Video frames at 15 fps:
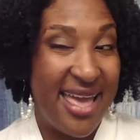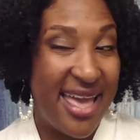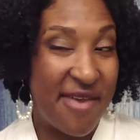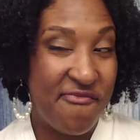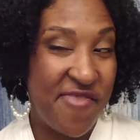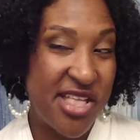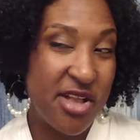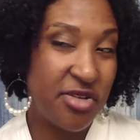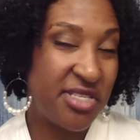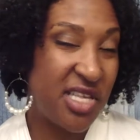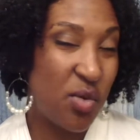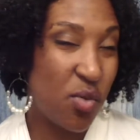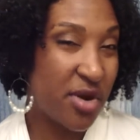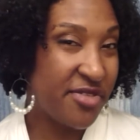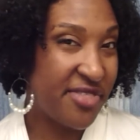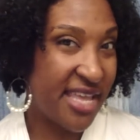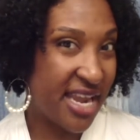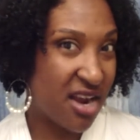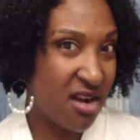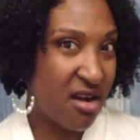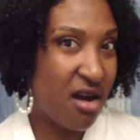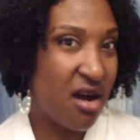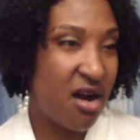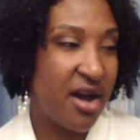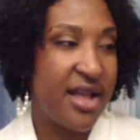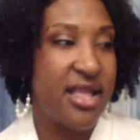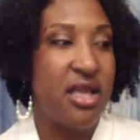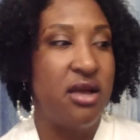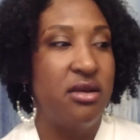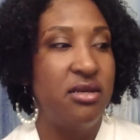And vendors that weren't there
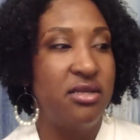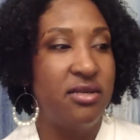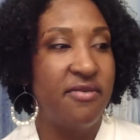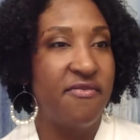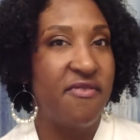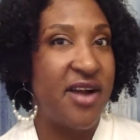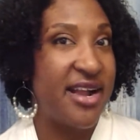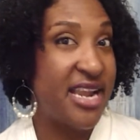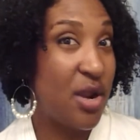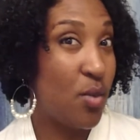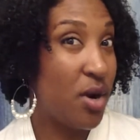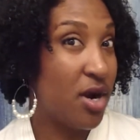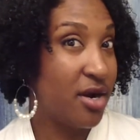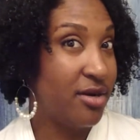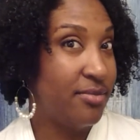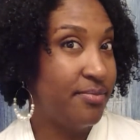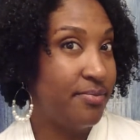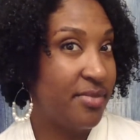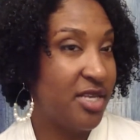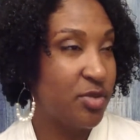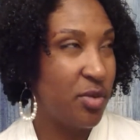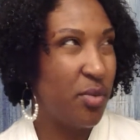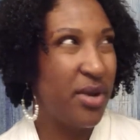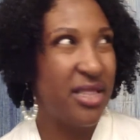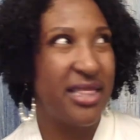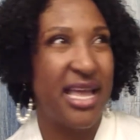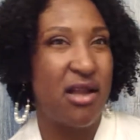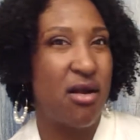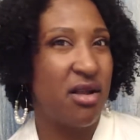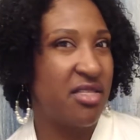on Friday were, because we went
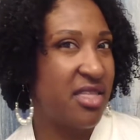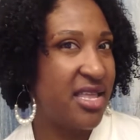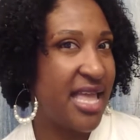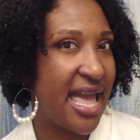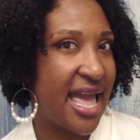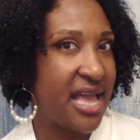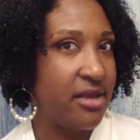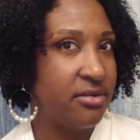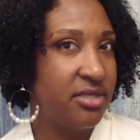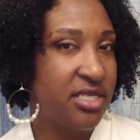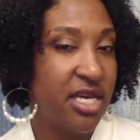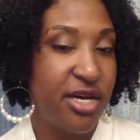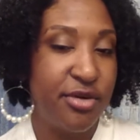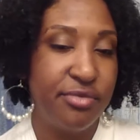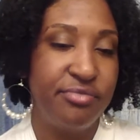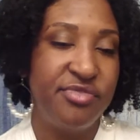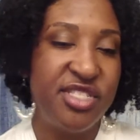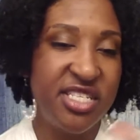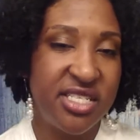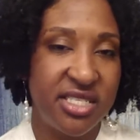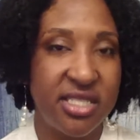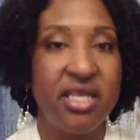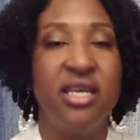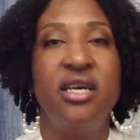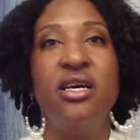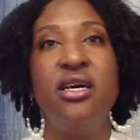later on in the day. So just